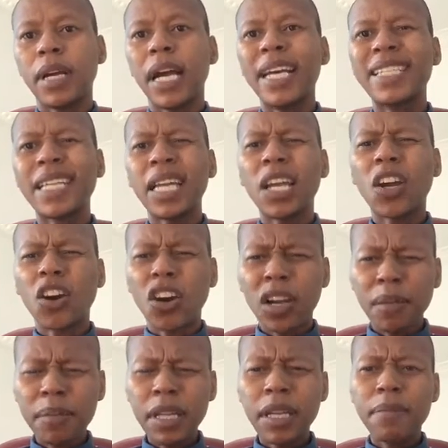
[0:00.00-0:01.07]
It's an
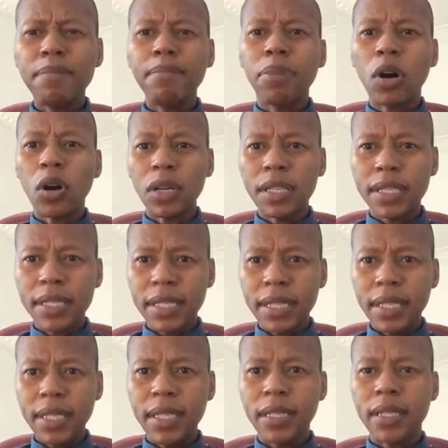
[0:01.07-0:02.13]
economic policy
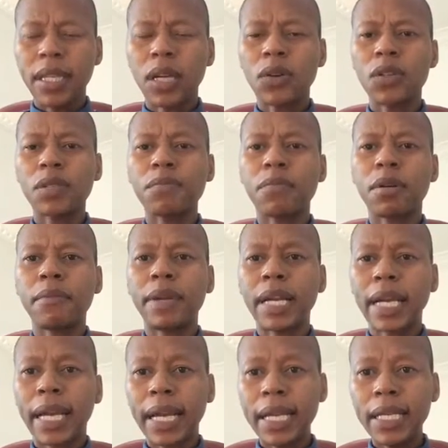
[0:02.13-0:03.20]
that was
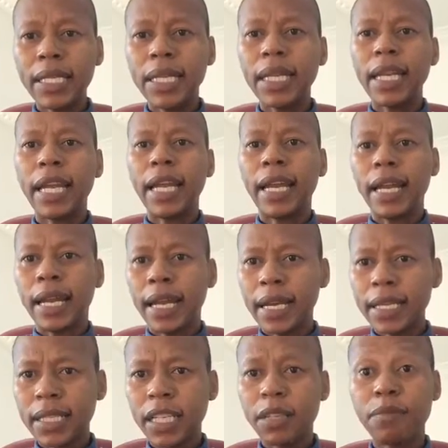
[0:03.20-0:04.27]
promulgated,
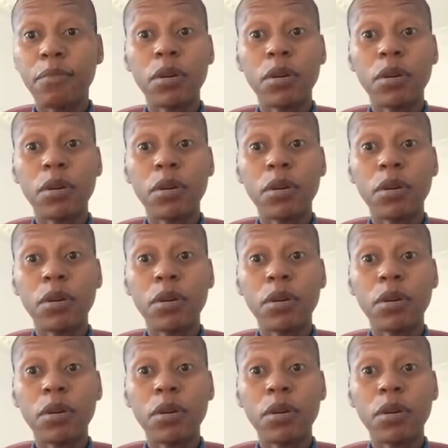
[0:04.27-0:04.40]
enacted,